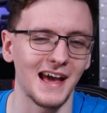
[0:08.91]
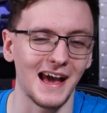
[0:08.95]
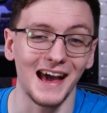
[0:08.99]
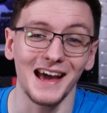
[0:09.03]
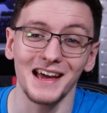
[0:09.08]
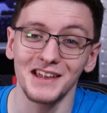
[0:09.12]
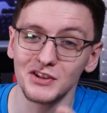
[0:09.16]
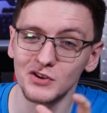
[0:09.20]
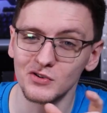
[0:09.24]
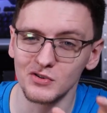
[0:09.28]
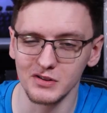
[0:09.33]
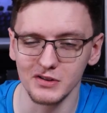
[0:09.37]

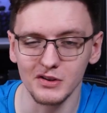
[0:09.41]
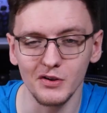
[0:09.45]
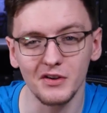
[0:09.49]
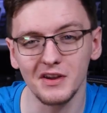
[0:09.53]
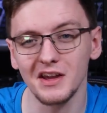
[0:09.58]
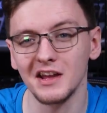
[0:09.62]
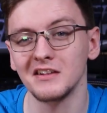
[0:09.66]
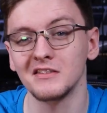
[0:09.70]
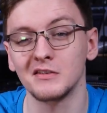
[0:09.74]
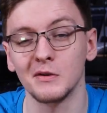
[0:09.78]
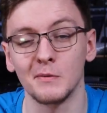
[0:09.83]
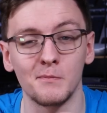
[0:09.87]
and you're
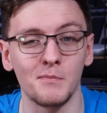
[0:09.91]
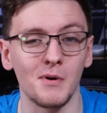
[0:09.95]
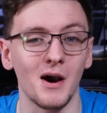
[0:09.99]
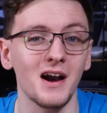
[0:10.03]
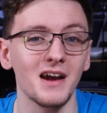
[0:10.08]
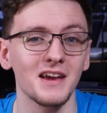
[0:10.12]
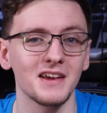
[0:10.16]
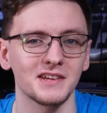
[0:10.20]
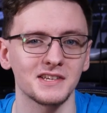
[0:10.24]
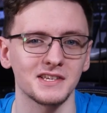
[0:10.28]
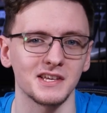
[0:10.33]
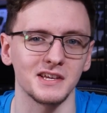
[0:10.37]
looking to
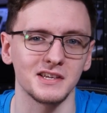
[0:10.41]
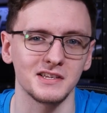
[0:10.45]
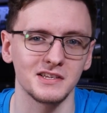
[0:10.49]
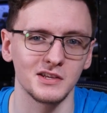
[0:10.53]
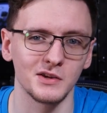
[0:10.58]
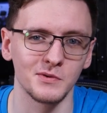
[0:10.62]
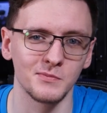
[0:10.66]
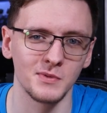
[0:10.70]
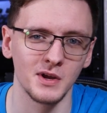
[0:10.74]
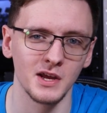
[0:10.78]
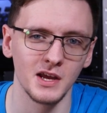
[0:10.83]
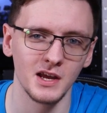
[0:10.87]
buy a
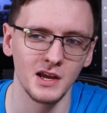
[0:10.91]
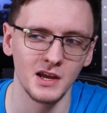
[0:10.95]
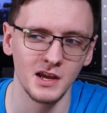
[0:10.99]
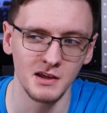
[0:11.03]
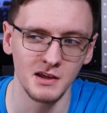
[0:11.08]
system.